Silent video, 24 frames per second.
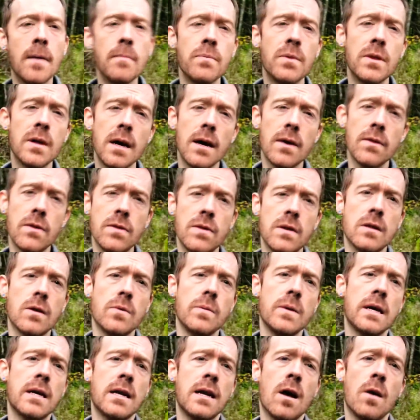The other thing that
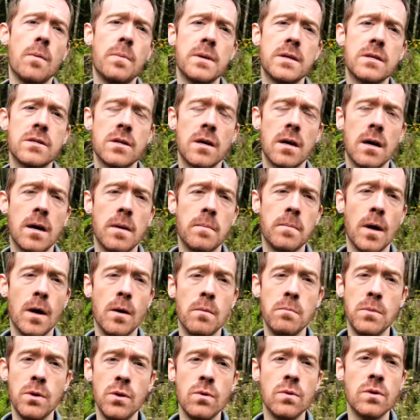we can help is
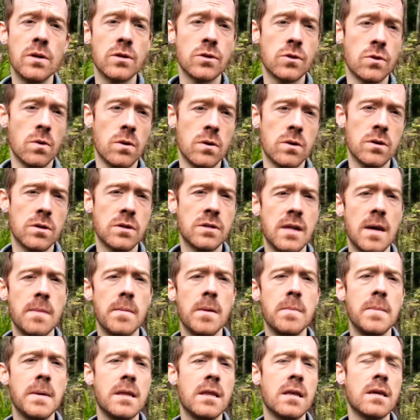immune disorders. That may
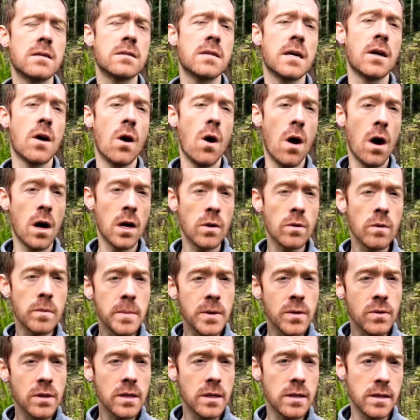be things like
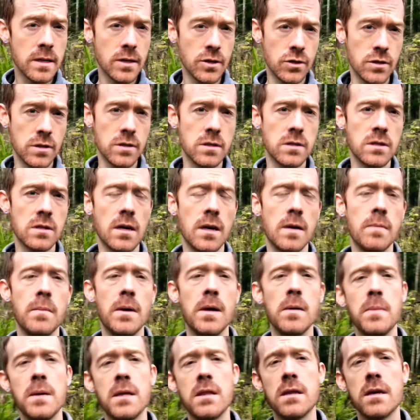autoimmune conditions. It
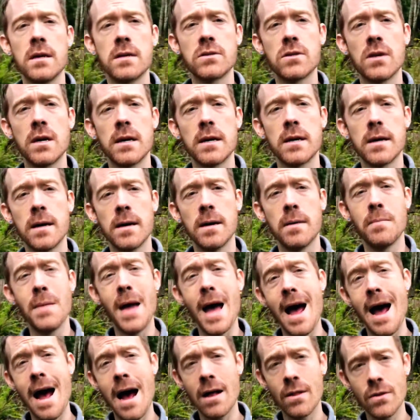may be things like
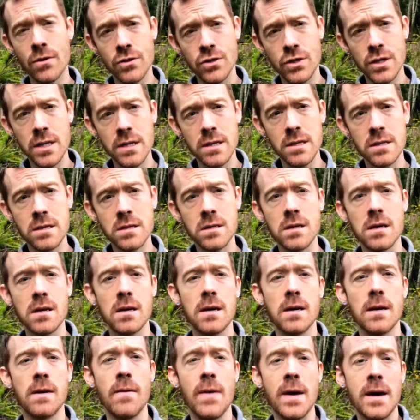allergies
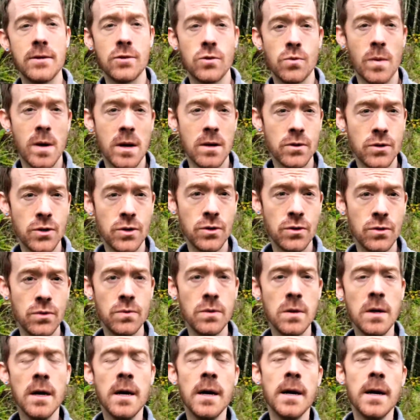as well too.